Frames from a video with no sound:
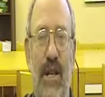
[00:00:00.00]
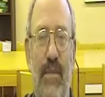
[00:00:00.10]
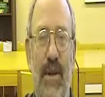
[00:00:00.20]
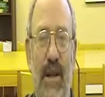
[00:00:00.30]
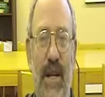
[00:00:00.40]
and
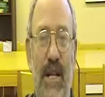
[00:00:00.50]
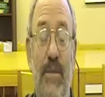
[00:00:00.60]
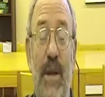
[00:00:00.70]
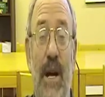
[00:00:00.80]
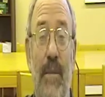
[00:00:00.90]
abilities
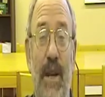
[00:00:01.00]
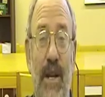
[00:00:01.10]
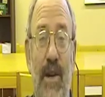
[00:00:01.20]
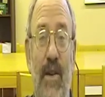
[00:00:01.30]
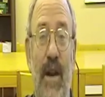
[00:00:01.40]
become
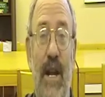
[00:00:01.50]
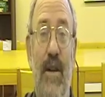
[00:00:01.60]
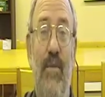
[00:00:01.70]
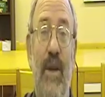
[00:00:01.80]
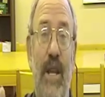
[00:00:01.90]

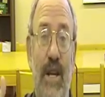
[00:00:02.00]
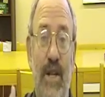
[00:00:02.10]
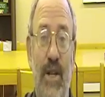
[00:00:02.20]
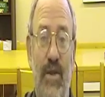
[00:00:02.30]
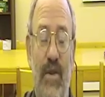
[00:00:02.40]
integrated within
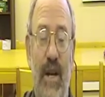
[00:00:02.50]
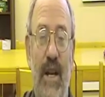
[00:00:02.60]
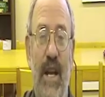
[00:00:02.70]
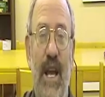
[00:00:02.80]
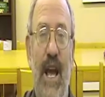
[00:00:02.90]
children
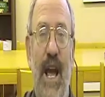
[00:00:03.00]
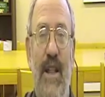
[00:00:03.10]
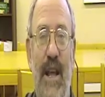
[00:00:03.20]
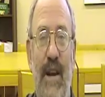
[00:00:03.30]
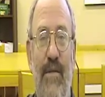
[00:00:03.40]

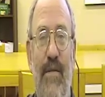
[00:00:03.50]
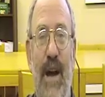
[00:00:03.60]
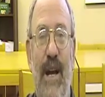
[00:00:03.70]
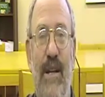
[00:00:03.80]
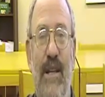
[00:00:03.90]
and then
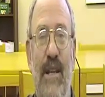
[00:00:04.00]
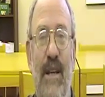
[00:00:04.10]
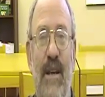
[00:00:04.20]
affect